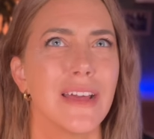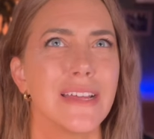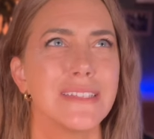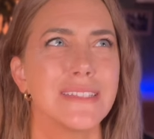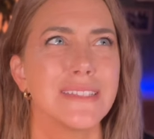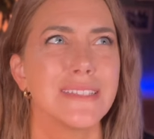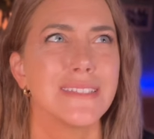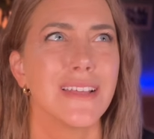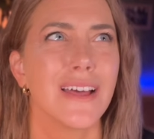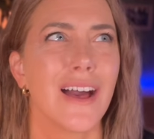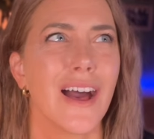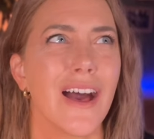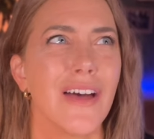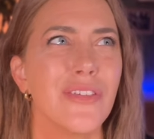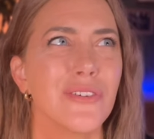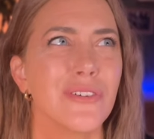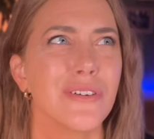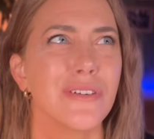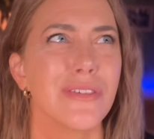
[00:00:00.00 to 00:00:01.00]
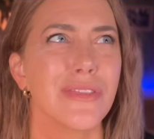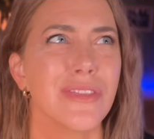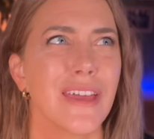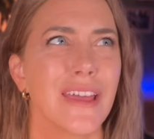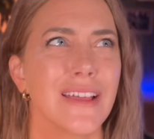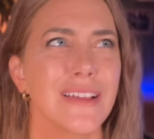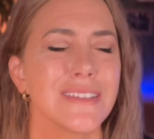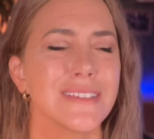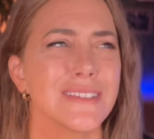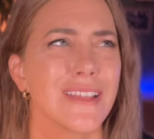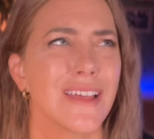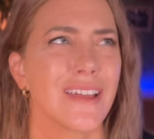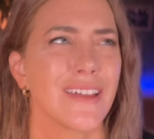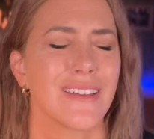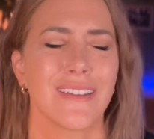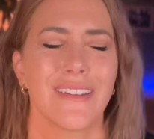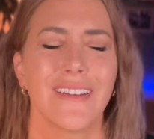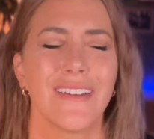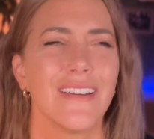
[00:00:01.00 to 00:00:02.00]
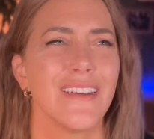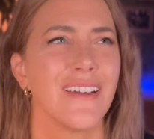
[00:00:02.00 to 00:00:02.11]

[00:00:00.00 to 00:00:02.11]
It's other things like